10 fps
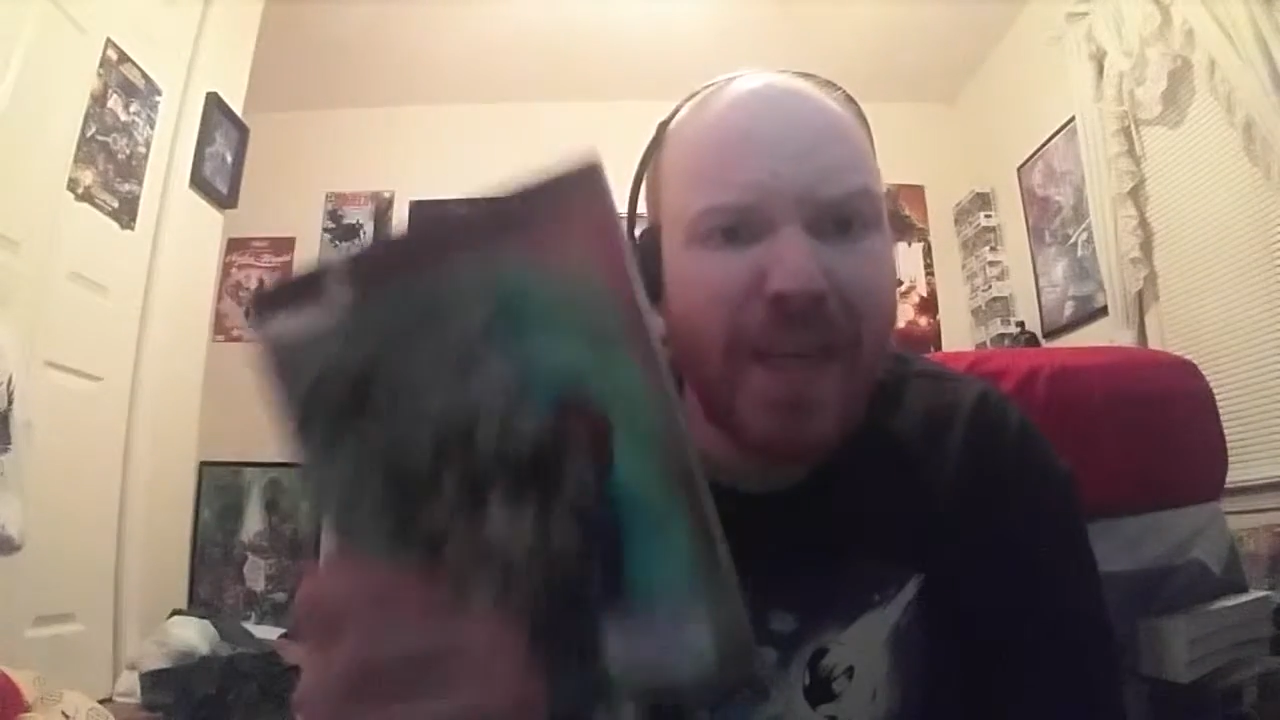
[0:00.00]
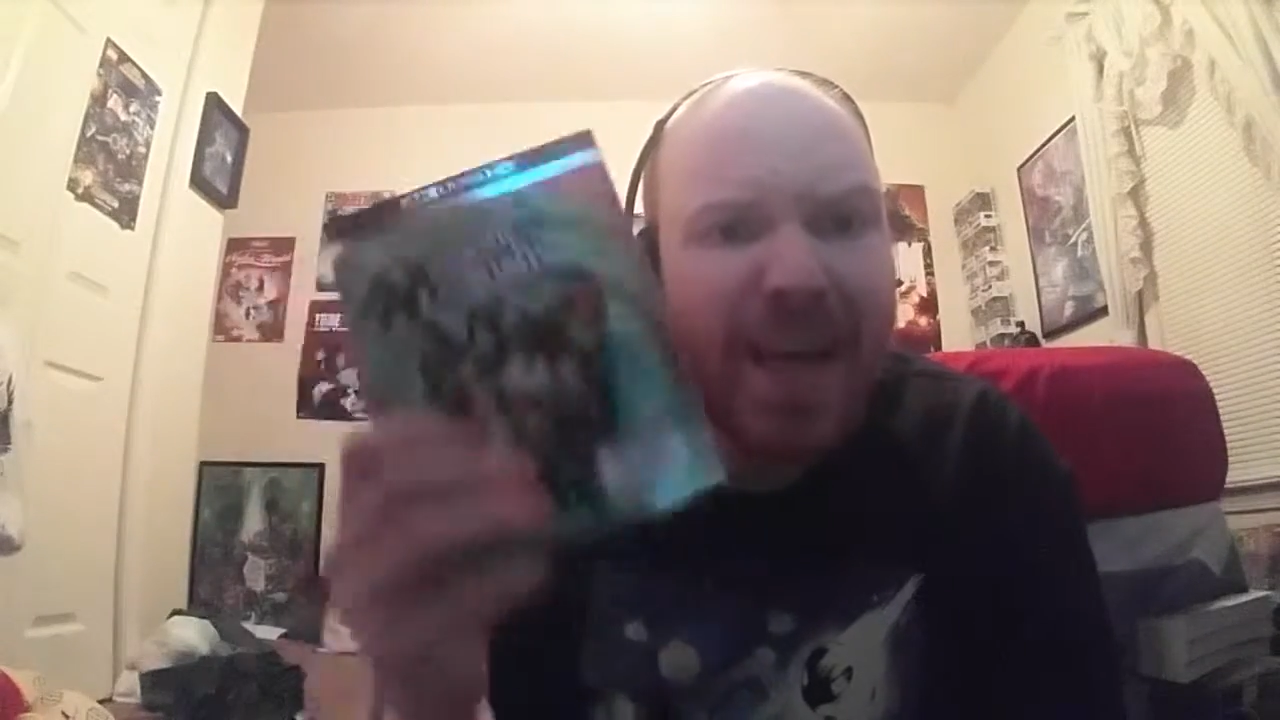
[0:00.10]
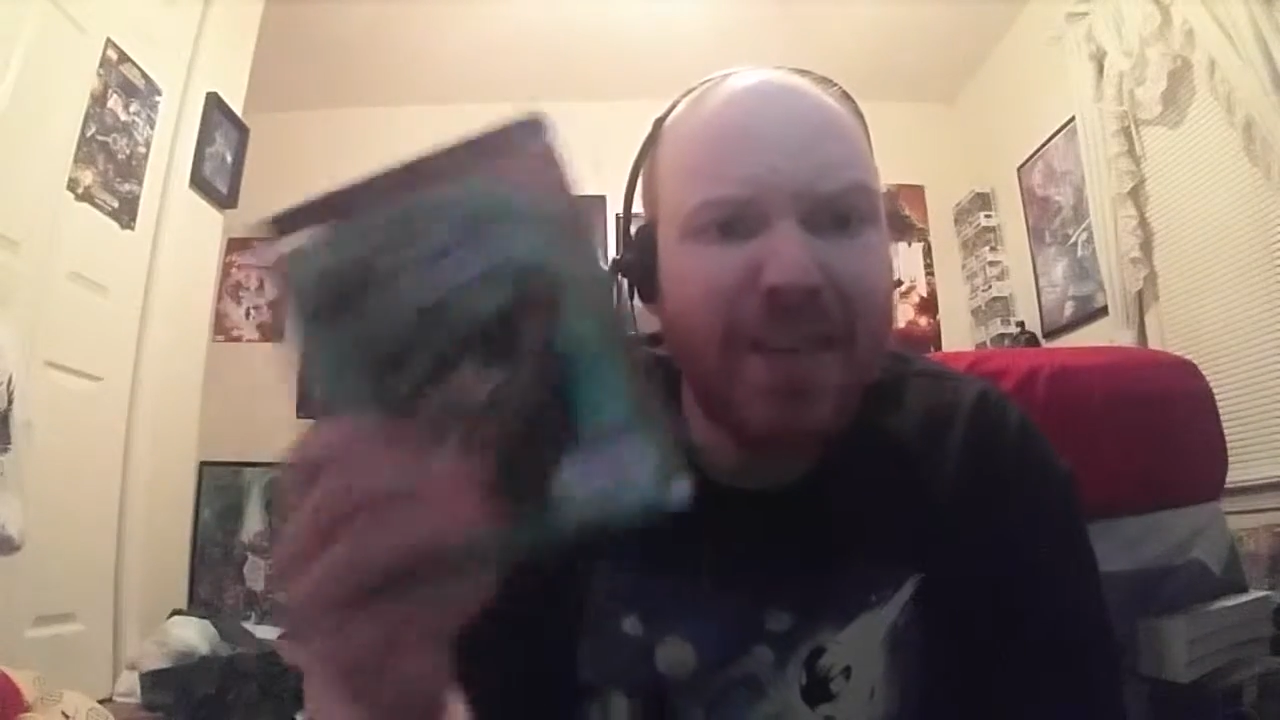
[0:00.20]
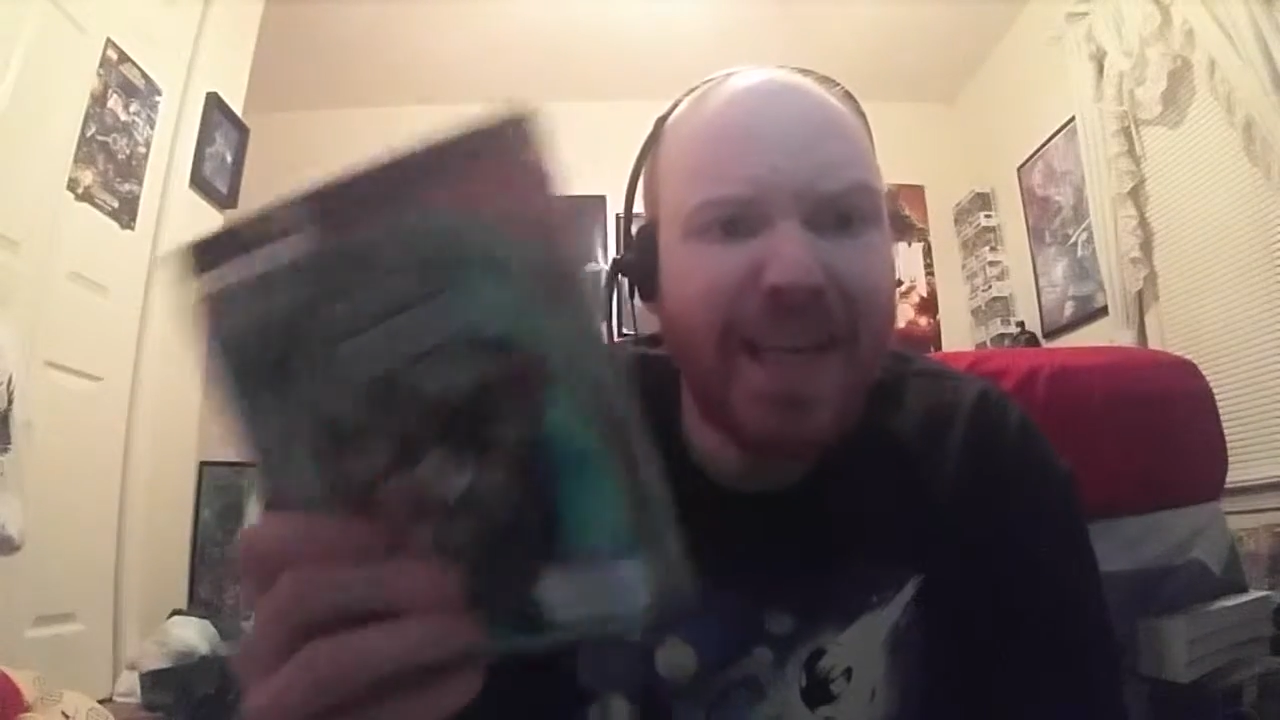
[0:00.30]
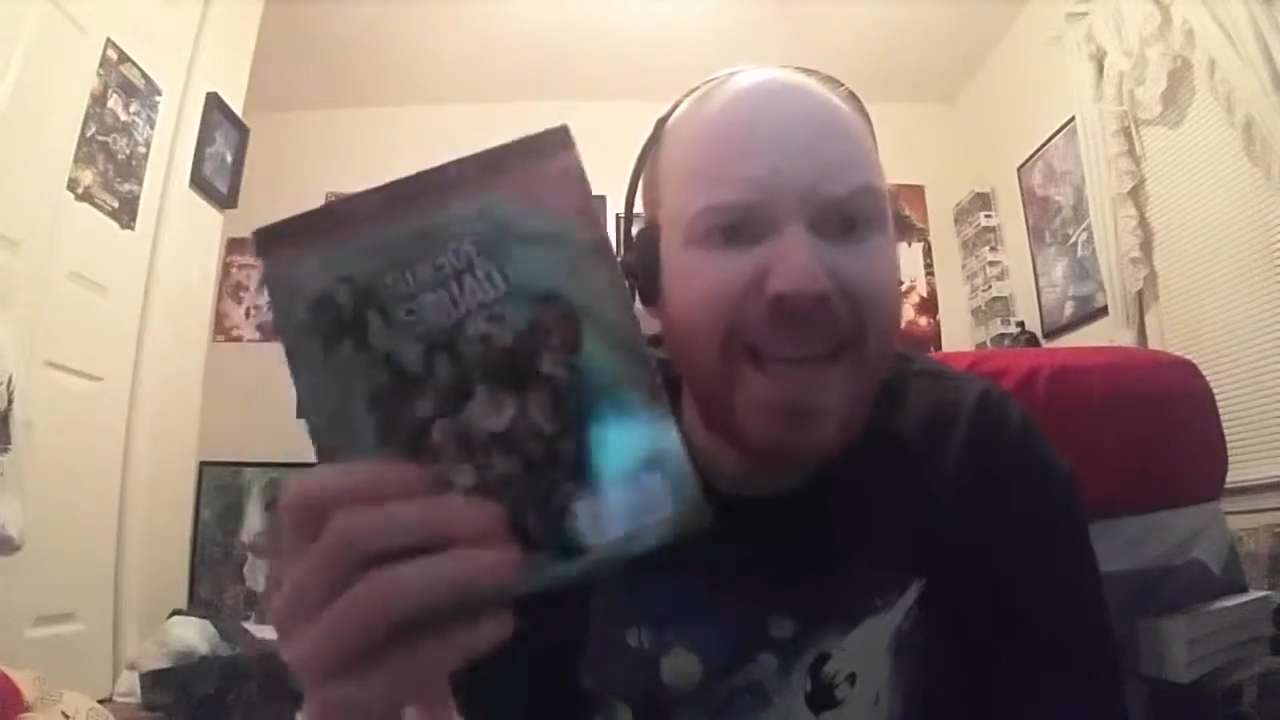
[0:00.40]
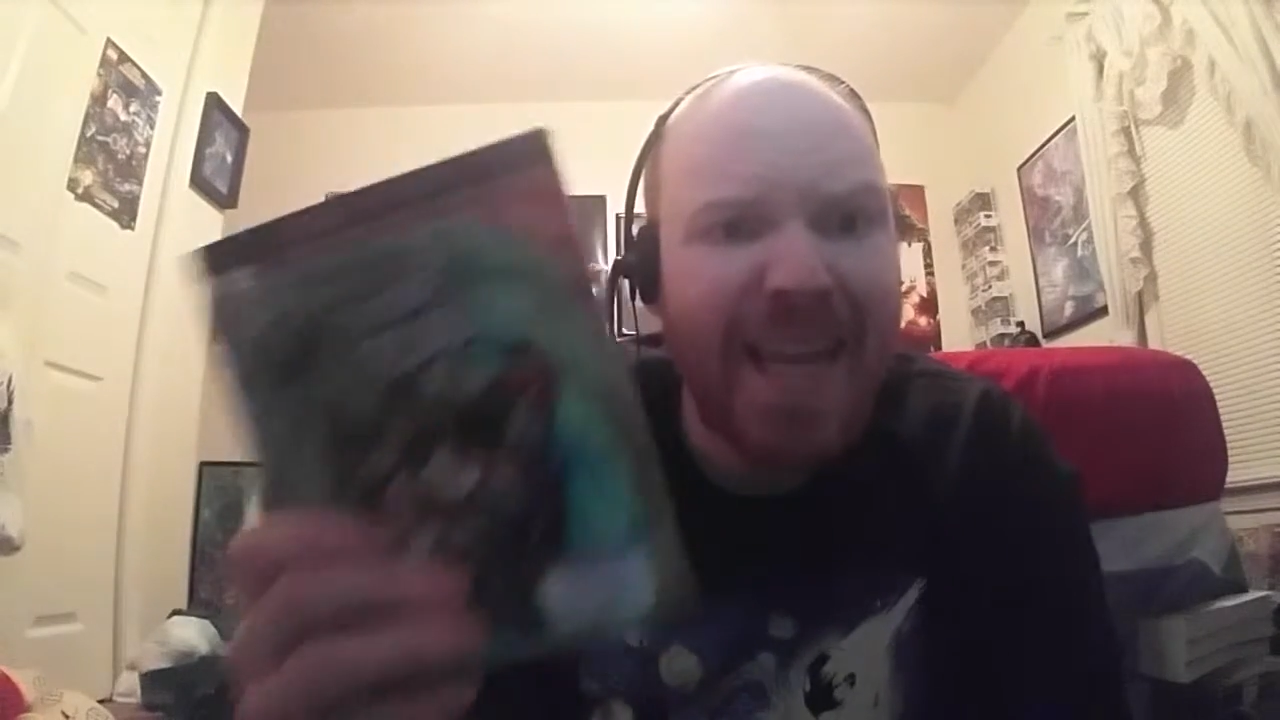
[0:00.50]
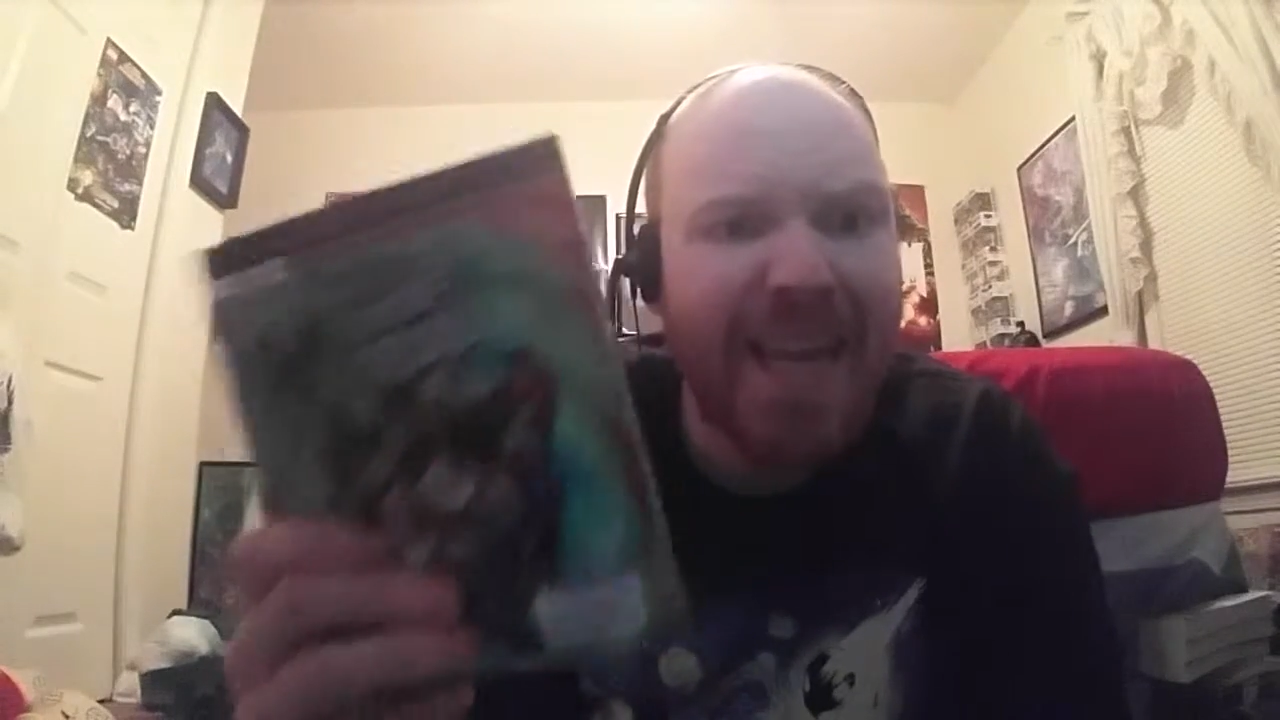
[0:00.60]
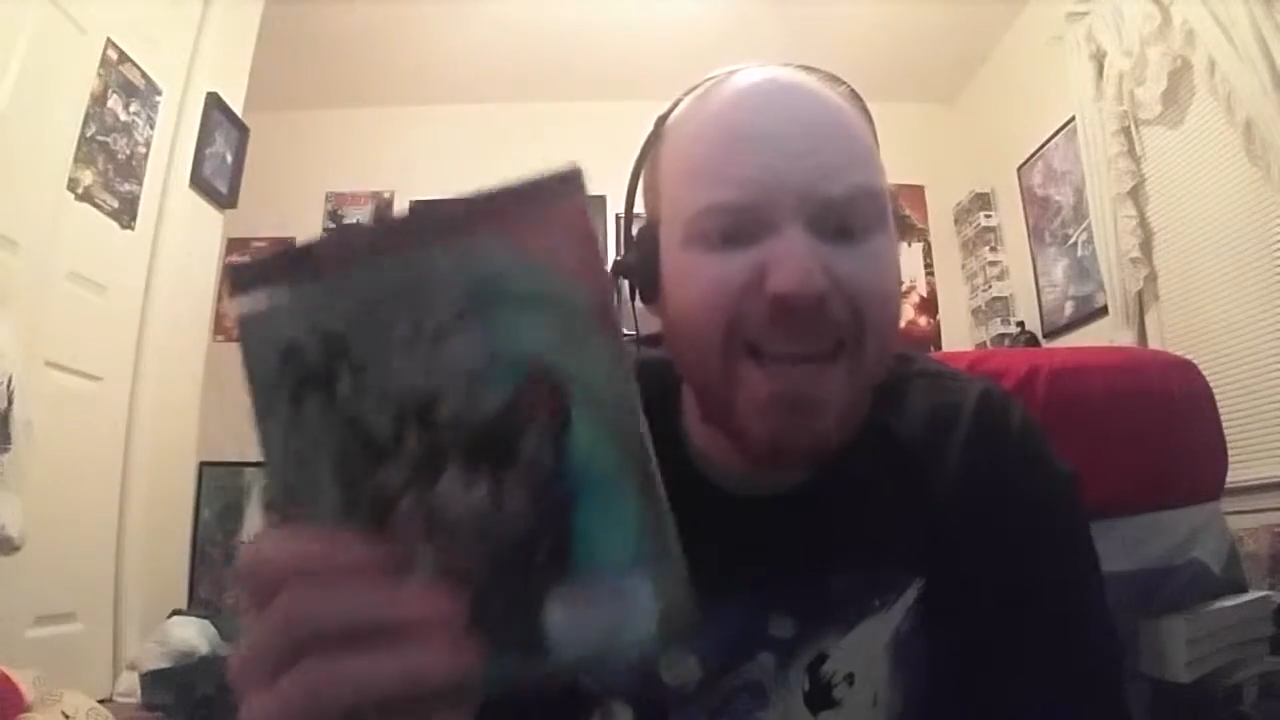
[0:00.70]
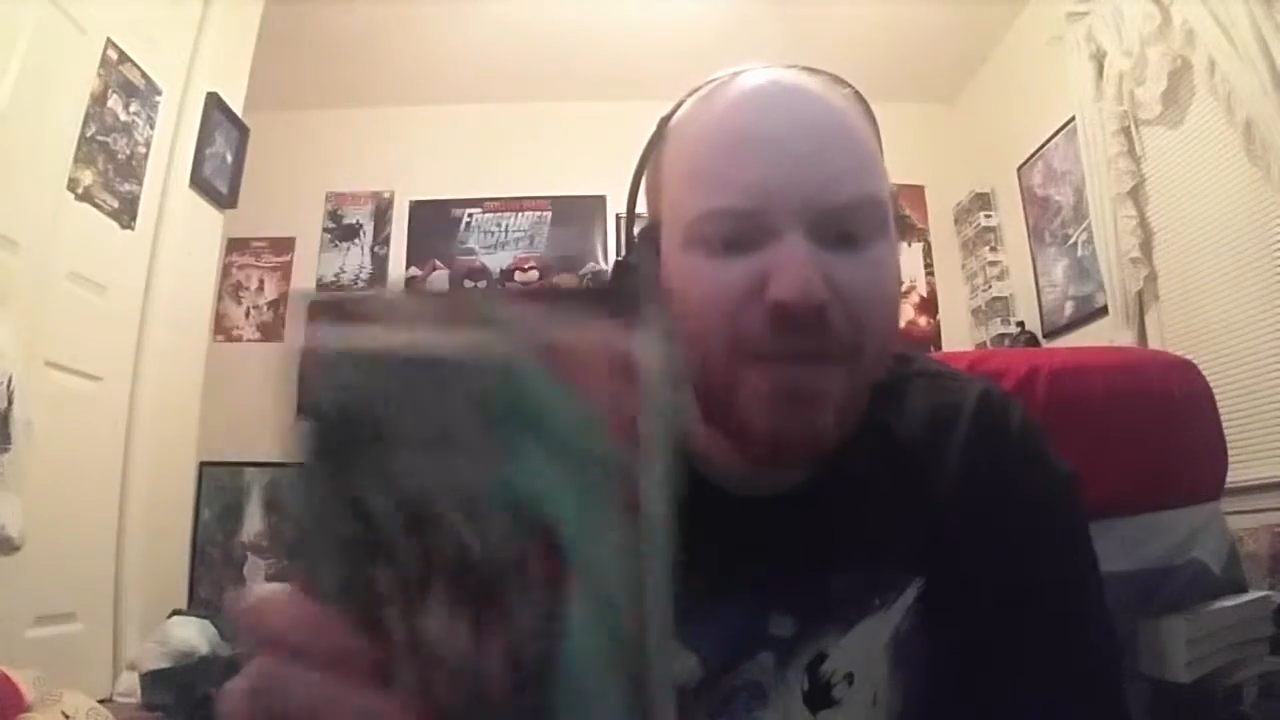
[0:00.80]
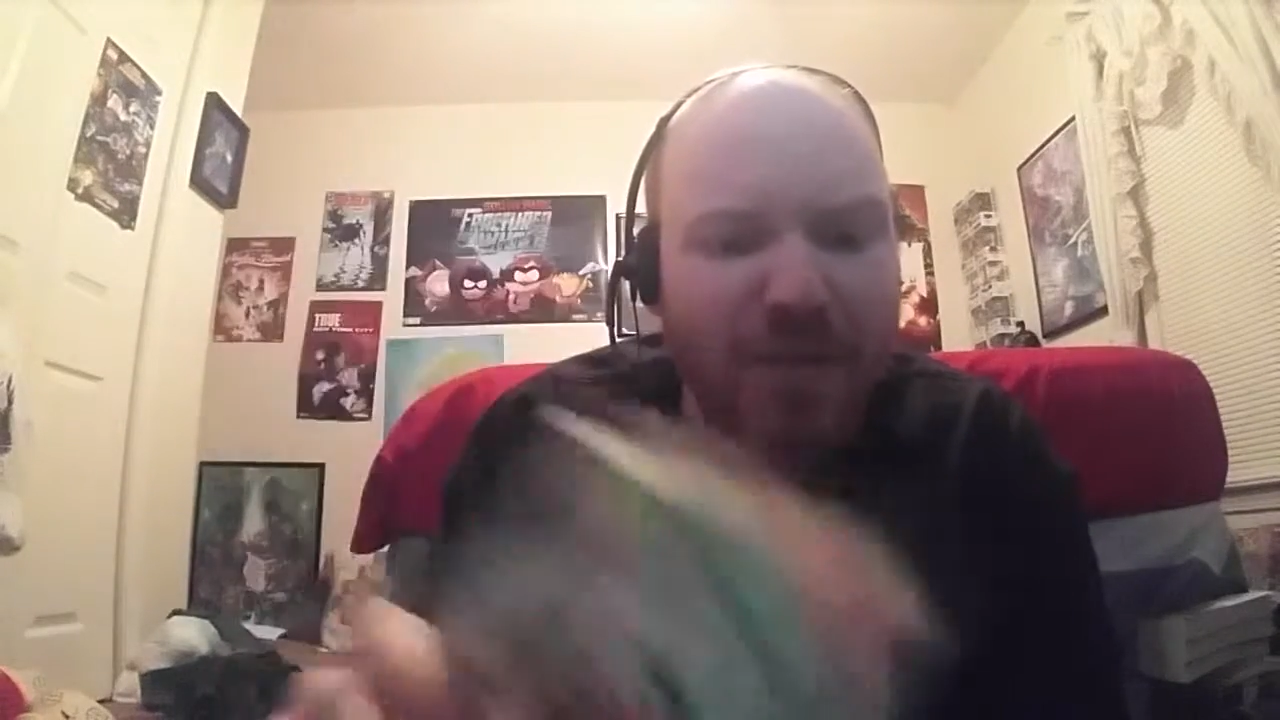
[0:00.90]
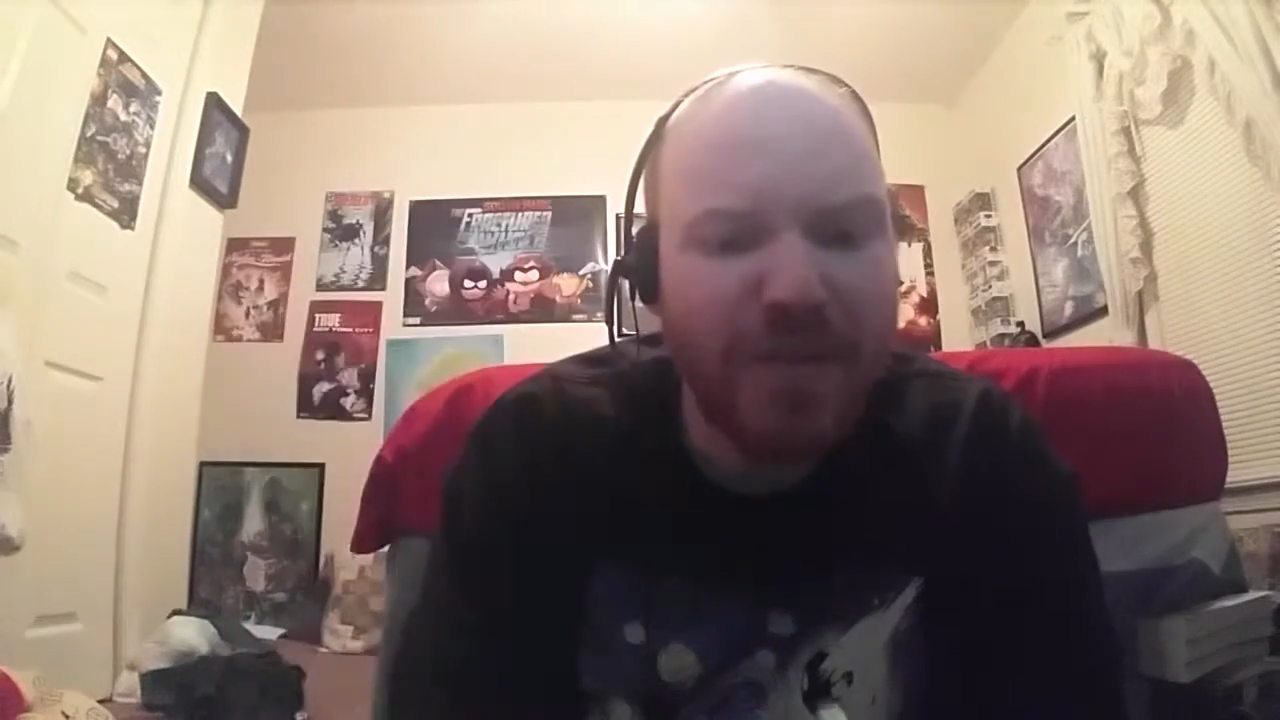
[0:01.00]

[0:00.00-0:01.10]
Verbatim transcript: Hell, I can't even